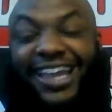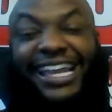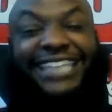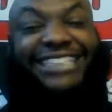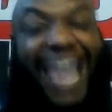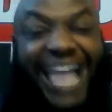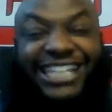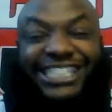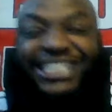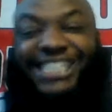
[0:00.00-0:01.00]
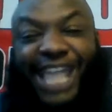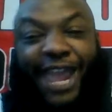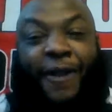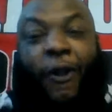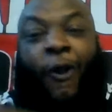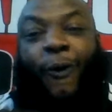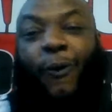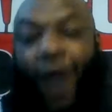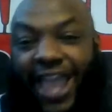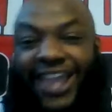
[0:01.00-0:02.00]
That shit
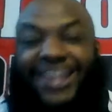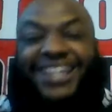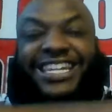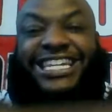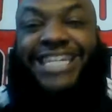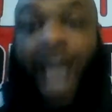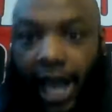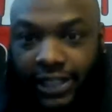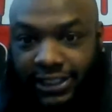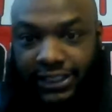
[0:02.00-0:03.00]
went nuts.